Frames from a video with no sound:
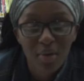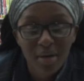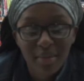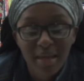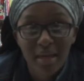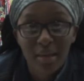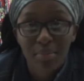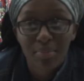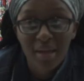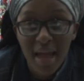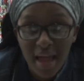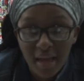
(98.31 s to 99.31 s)
going to be getting
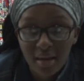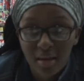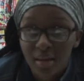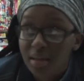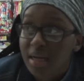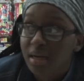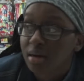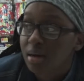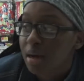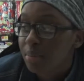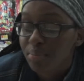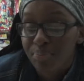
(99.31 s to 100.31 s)
black
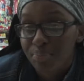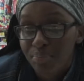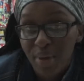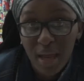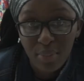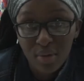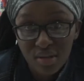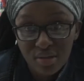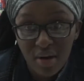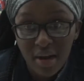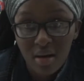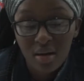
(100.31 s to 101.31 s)
paper to
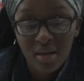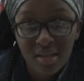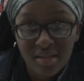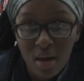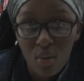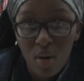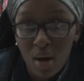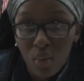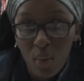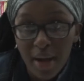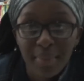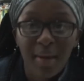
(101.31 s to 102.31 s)
write on because I
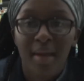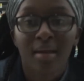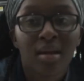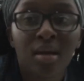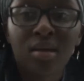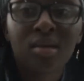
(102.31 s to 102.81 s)
want white paint.